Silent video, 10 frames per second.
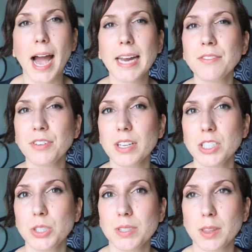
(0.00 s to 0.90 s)
I didn't feel
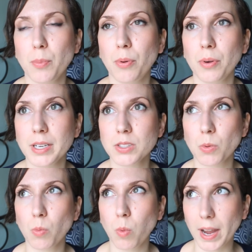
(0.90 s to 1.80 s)
like she was at the point
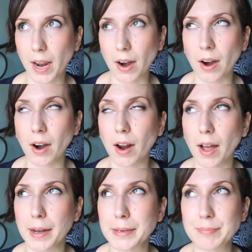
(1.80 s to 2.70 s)
where
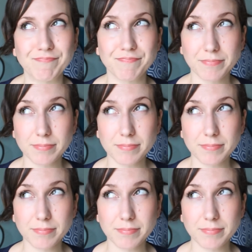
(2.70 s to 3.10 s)
um,